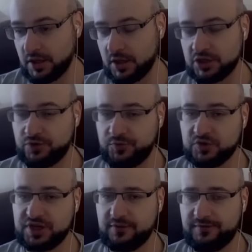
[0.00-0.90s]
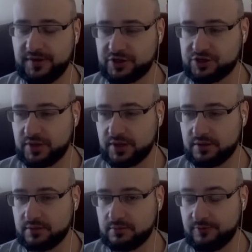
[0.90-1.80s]
So if you skill
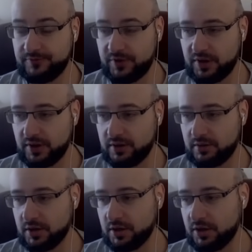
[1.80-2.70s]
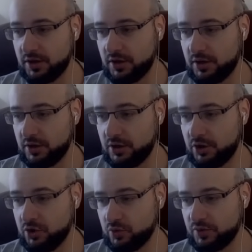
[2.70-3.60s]
Thunderstruck very high,
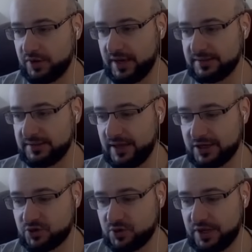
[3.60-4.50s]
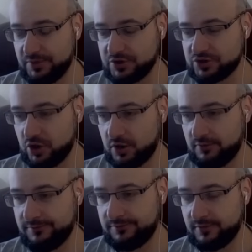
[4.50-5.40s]
you get extra damage
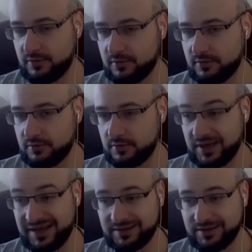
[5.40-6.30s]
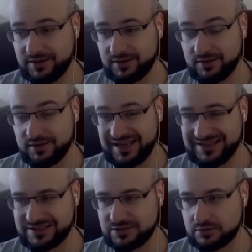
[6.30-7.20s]
of Lightning
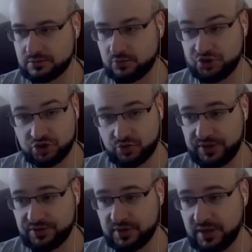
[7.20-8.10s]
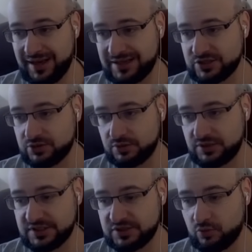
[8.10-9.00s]
Dancer, which is great. Also,
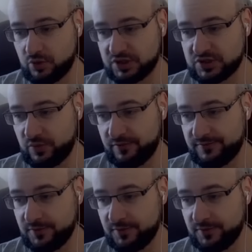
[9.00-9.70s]
this works with